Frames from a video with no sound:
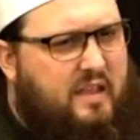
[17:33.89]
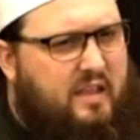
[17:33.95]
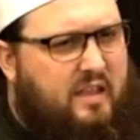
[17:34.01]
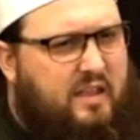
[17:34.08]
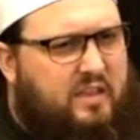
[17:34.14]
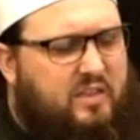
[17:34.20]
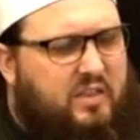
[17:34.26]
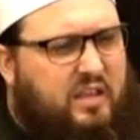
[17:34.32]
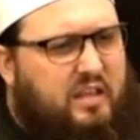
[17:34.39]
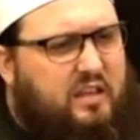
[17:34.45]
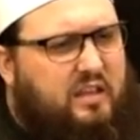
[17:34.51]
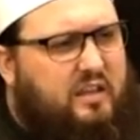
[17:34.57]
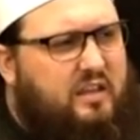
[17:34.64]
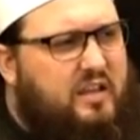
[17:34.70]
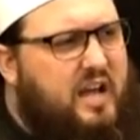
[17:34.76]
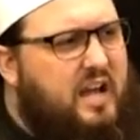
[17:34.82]
in
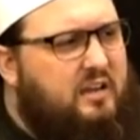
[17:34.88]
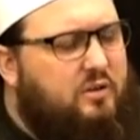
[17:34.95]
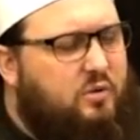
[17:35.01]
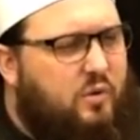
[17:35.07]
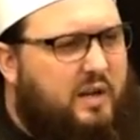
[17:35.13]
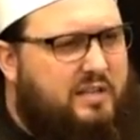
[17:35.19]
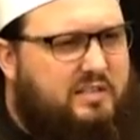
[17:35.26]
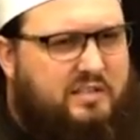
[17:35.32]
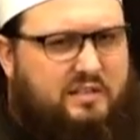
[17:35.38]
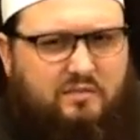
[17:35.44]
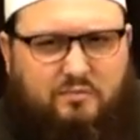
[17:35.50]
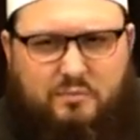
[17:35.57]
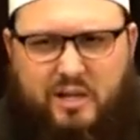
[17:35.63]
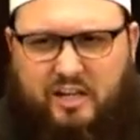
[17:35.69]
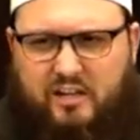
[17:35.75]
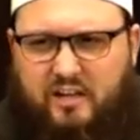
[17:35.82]
the conquest of
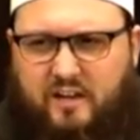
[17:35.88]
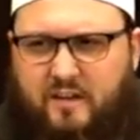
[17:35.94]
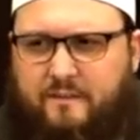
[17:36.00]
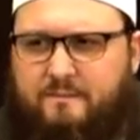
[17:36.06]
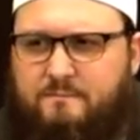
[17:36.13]
Mecca.